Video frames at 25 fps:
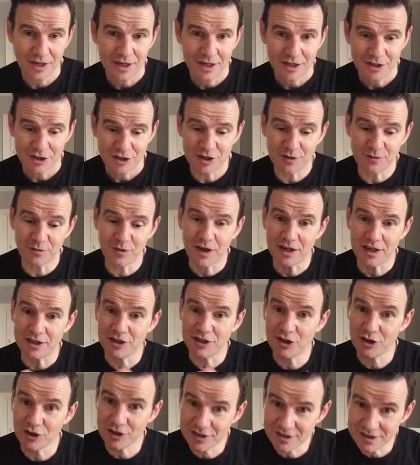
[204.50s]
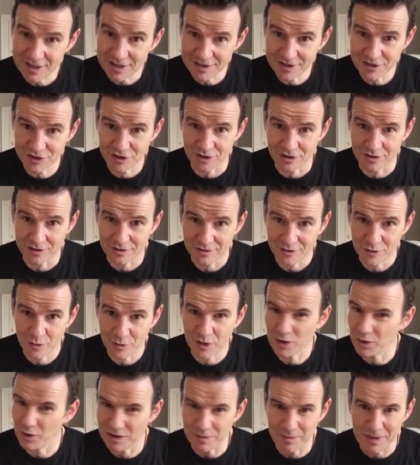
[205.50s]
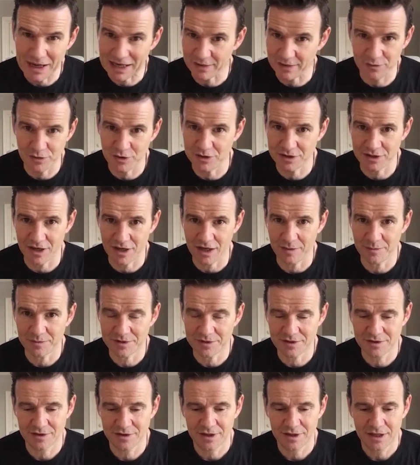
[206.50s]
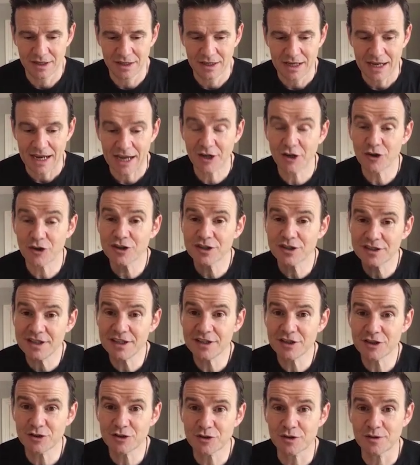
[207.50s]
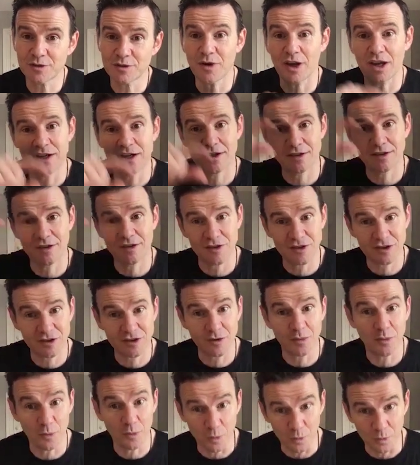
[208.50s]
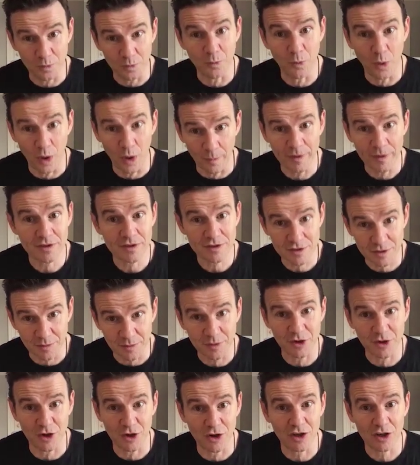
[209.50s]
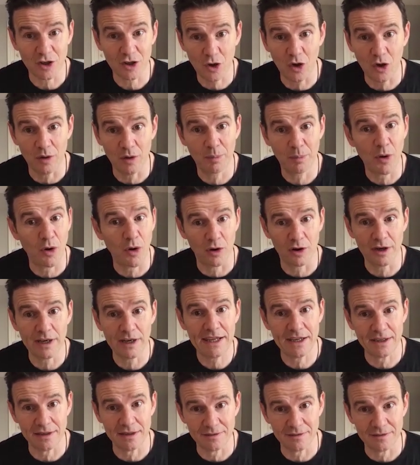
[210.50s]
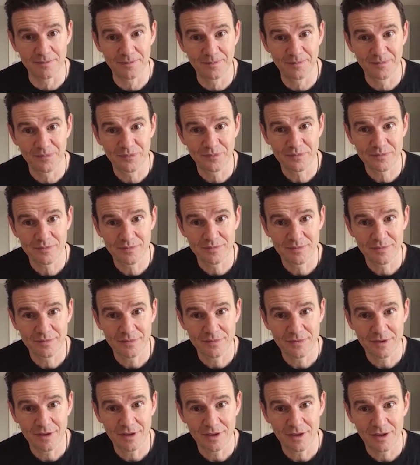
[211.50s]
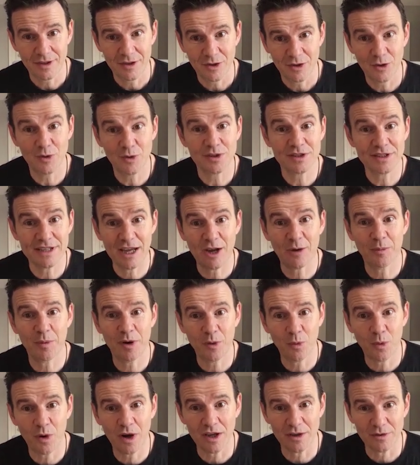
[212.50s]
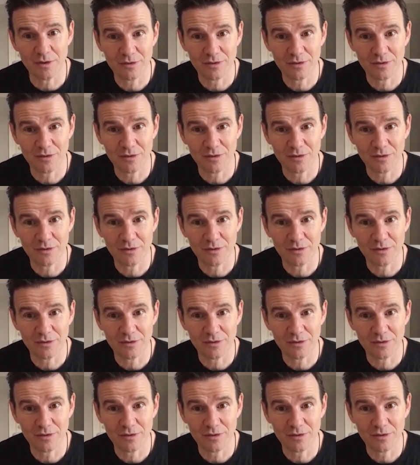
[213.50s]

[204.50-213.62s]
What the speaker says: she invited her sister, who I'd only met a few times. And her sister invited some girl called Pauline, who is now my wife.